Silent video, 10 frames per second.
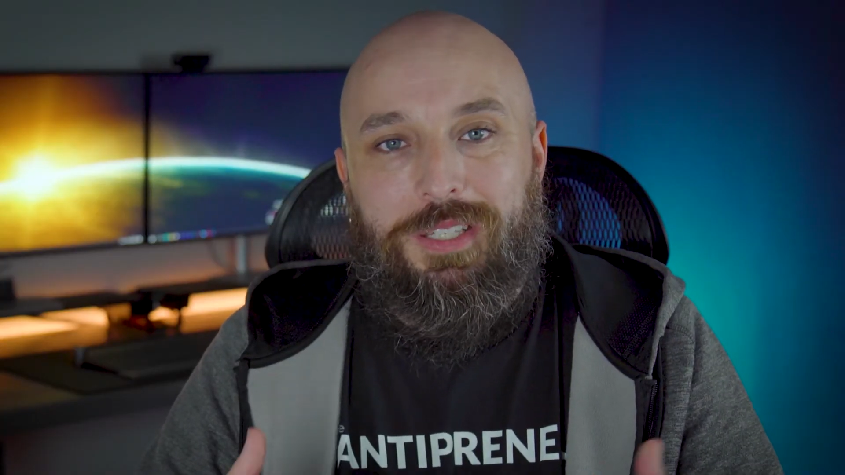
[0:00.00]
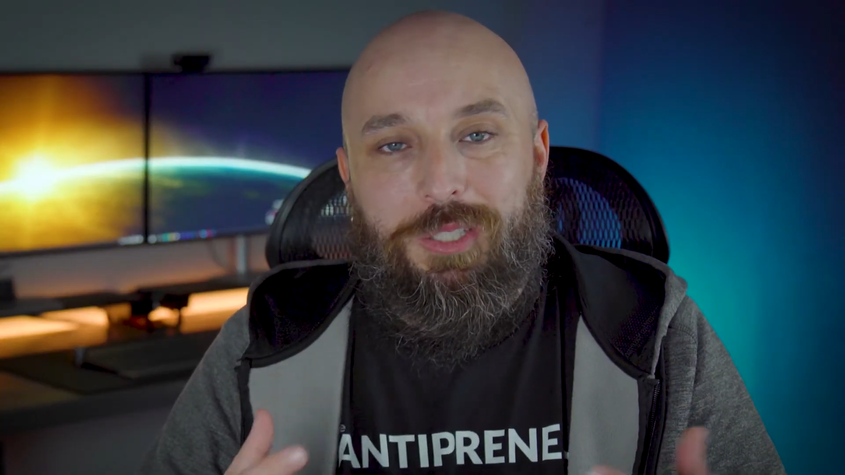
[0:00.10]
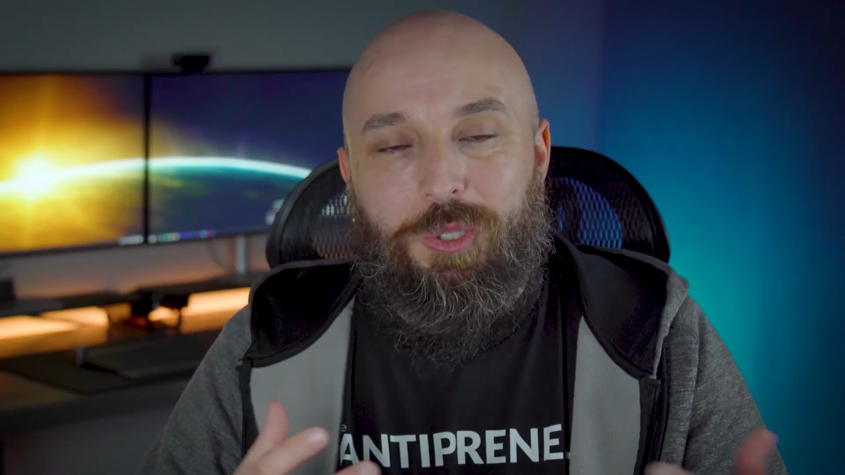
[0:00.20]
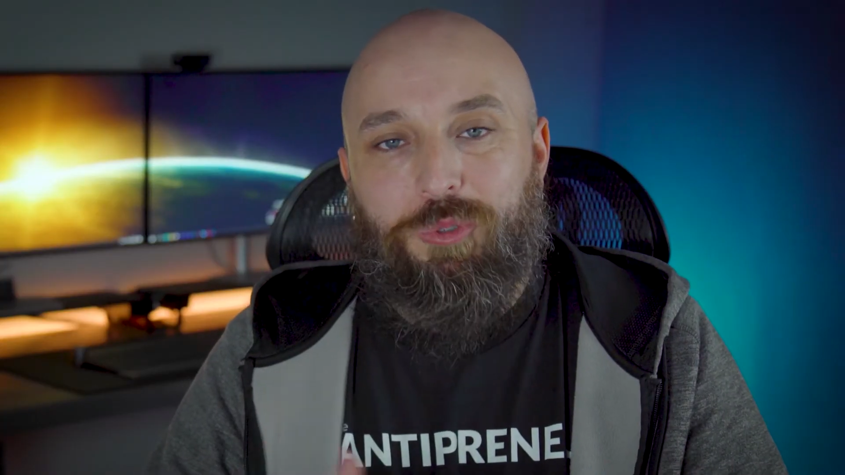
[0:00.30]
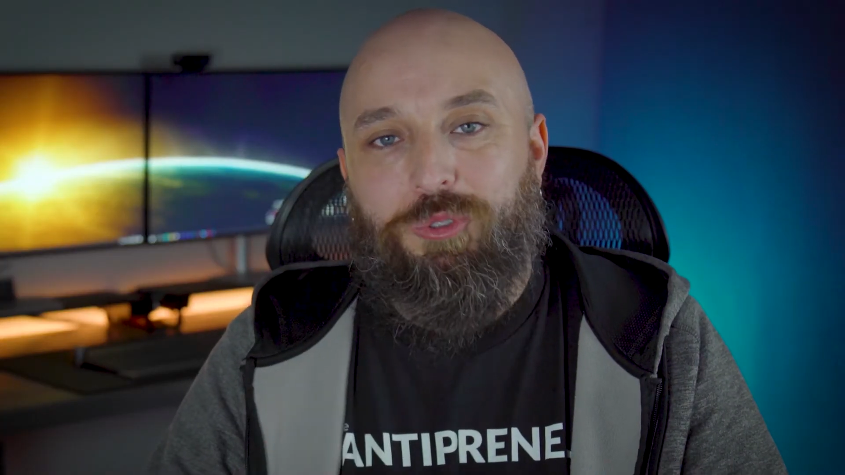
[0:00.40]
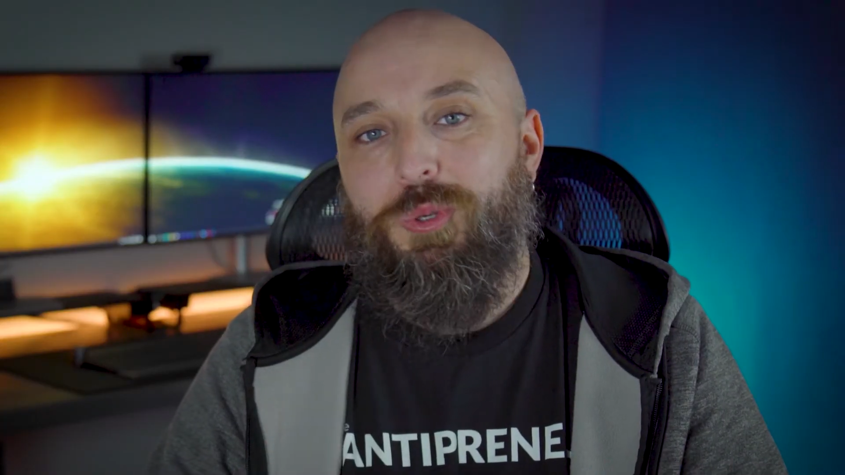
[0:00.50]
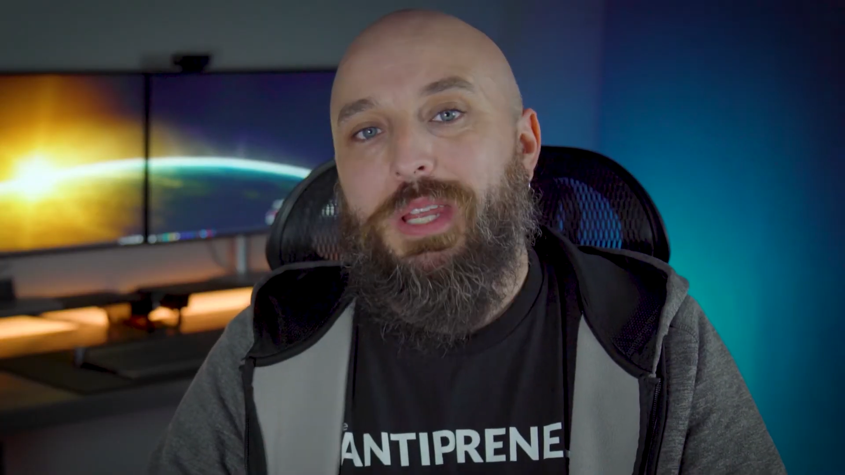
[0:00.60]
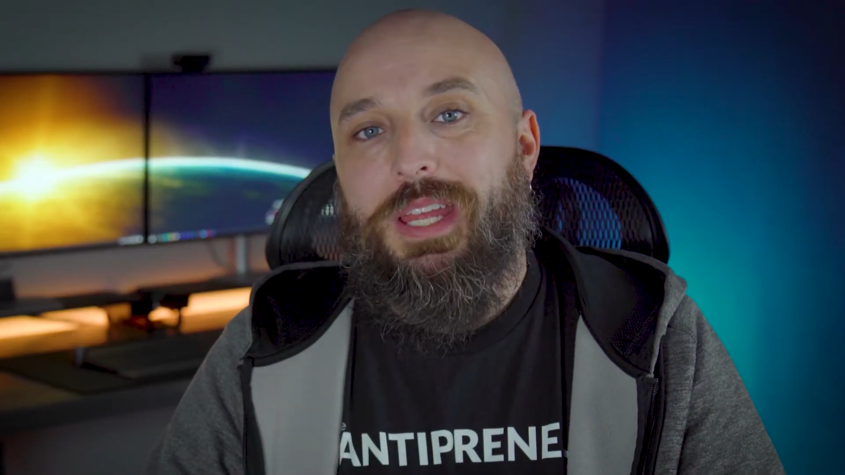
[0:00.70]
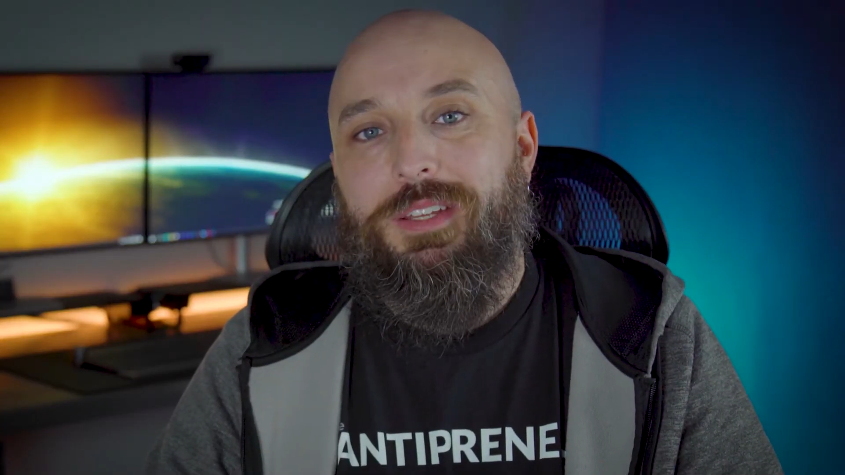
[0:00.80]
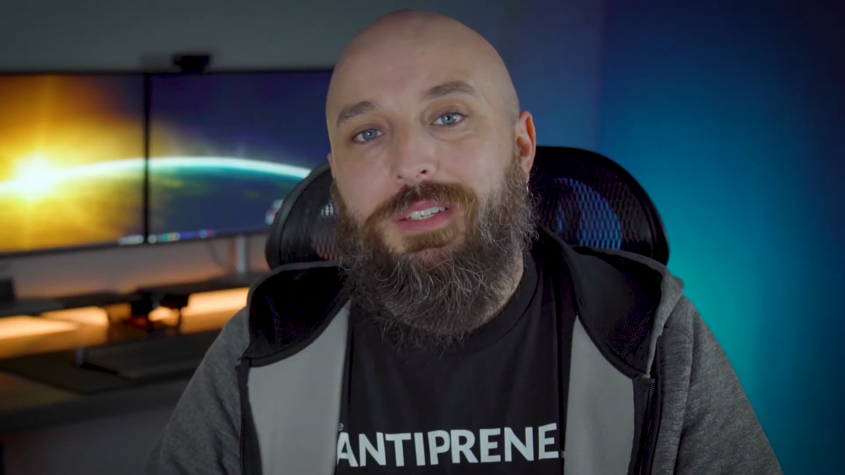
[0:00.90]
you've
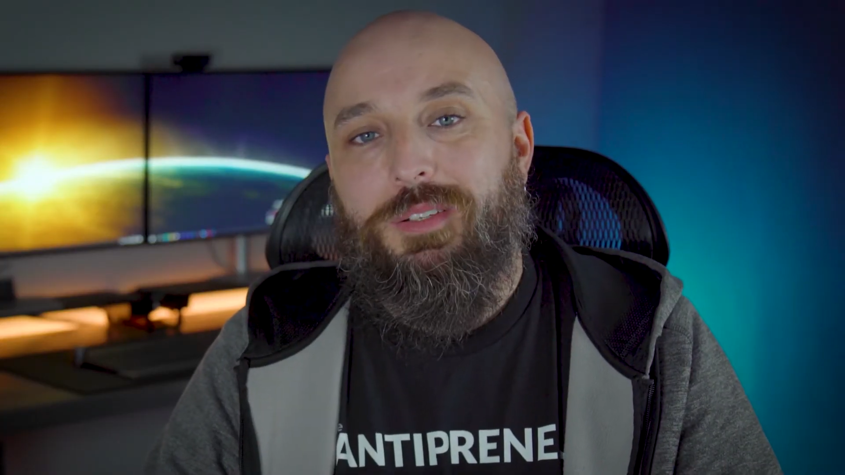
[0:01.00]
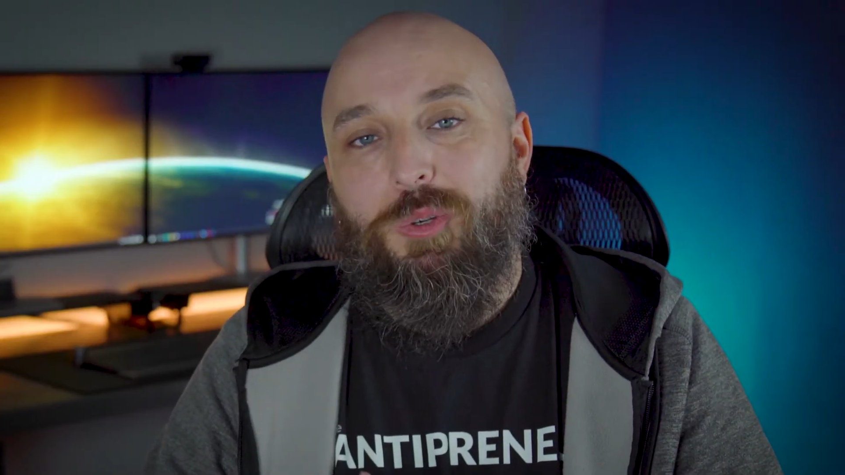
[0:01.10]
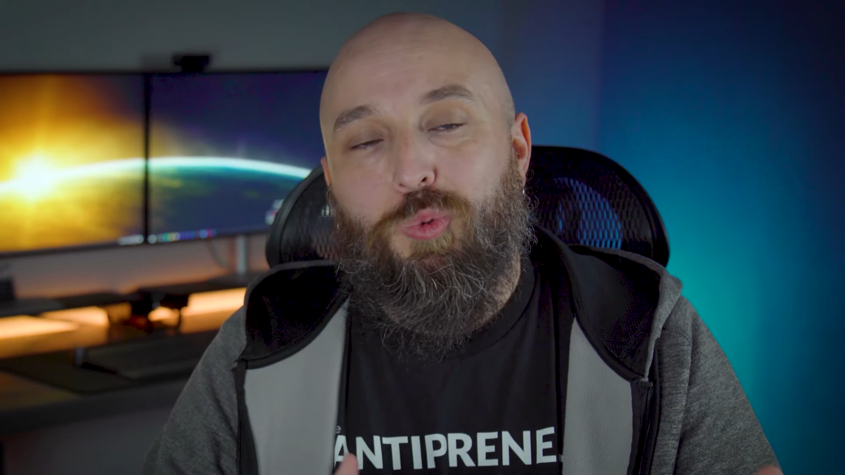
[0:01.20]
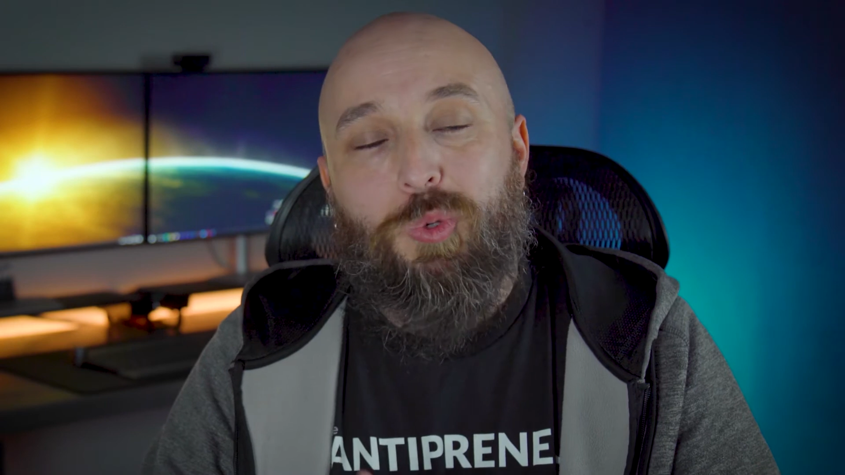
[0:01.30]
created a